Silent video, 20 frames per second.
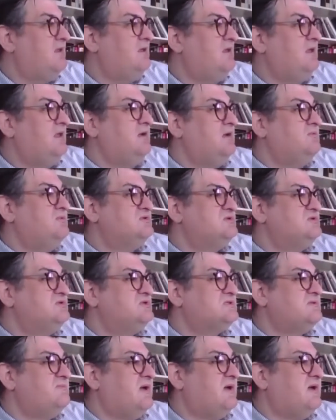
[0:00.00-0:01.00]
It was
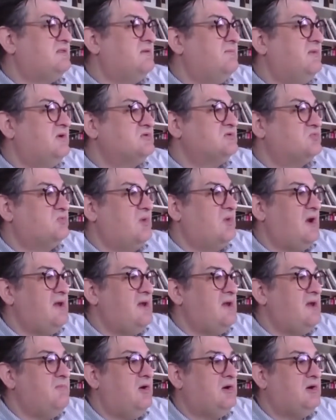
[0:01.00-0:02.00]
just about the most
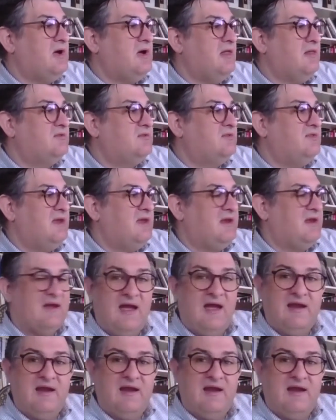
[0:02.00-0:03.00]
rainbow-colored thing
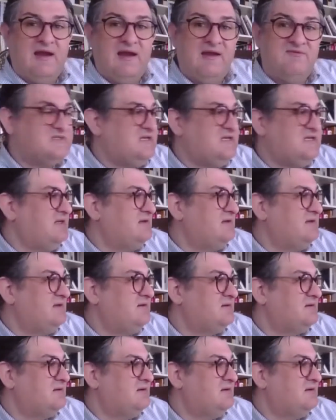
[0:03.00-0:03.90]
I'd ever seen.